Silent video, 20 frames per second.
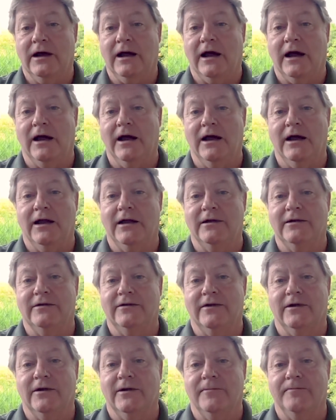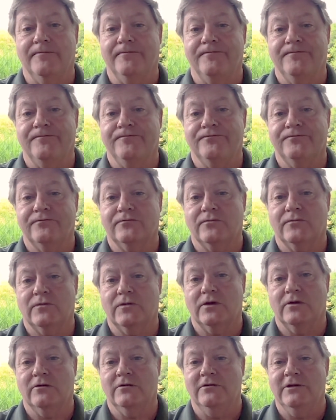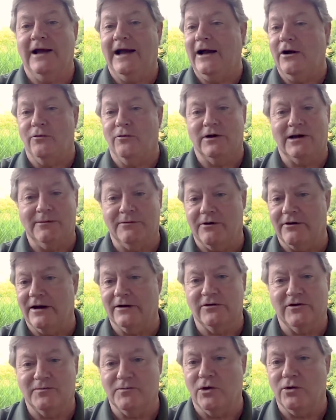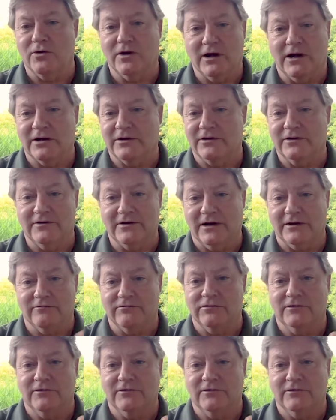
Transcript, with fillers: And um, now when I'm around smoke, I just, I,